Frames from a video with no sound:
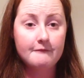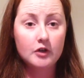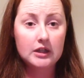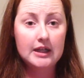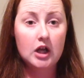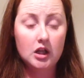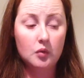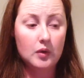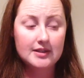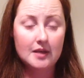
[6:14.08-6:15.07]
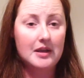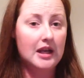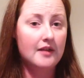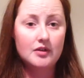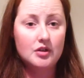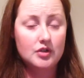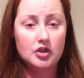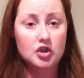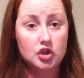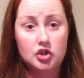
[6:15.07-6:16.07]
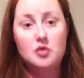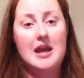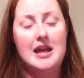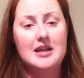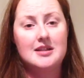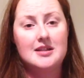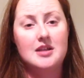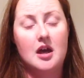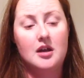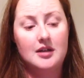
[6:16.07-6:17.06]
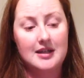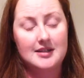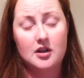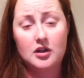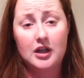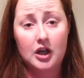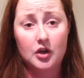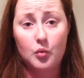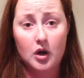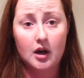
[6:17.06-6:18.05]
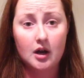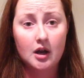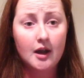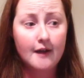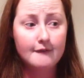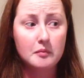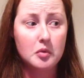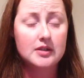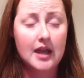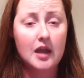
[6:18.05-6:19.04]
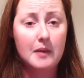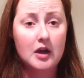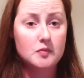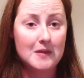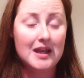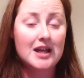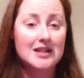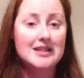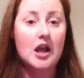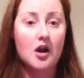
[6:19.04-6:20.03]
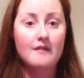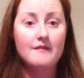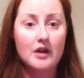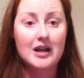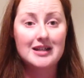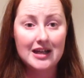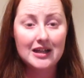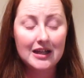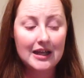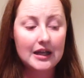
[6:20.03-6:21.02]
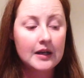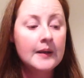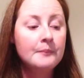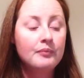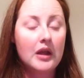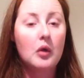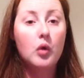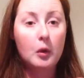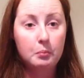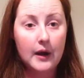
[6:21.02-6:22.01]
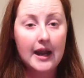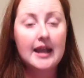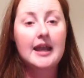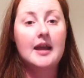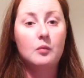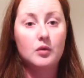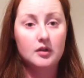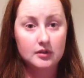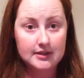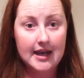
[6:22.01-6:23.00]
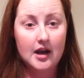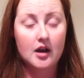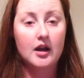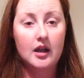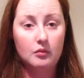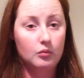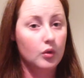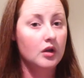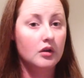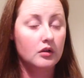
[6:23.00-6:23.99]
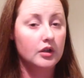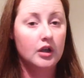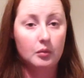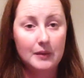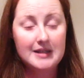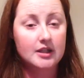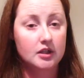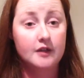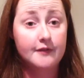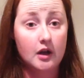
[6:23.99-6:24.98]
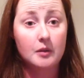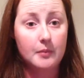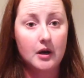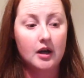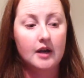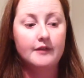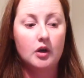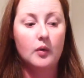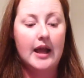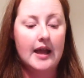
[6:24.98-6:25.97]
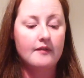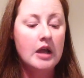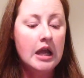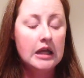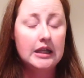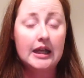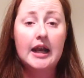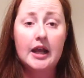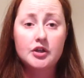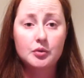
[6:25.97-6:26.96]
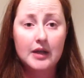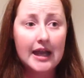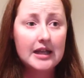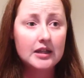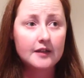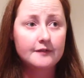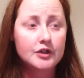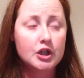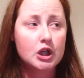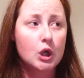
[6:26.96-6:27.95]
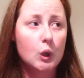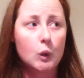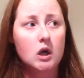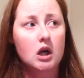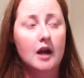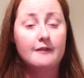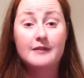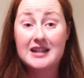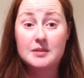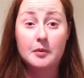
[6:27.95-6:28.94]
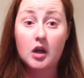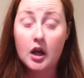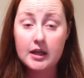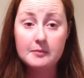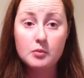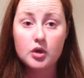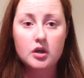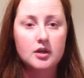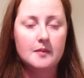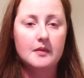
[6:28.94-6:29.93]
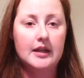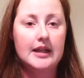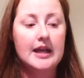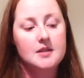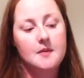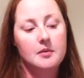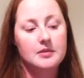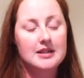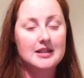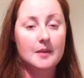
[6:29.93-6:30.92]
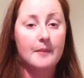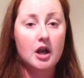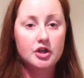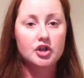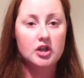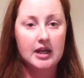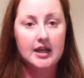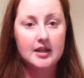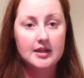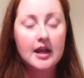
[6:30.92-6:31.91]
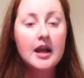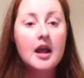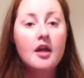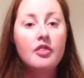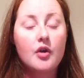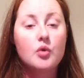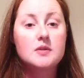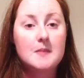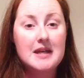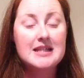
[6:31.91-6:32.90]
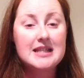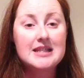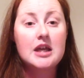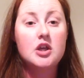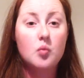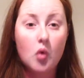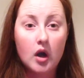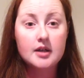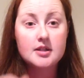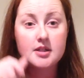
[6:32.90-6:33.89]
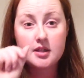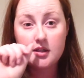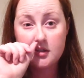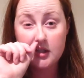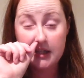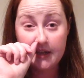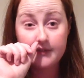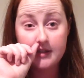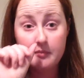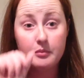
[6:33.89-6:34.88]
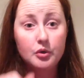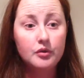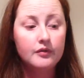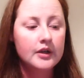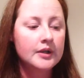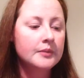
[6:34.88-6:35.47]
fully all at once, I mean, even using just 2 hands is not necessarily going to work for most cake batters because they are very delicate. It will break, it will tear, it will, you know, basically fall apart if you don't have like an actual cake lifter or a flexible cutting board or something like that to be able to slip underneath those pieces that you want to lift and move.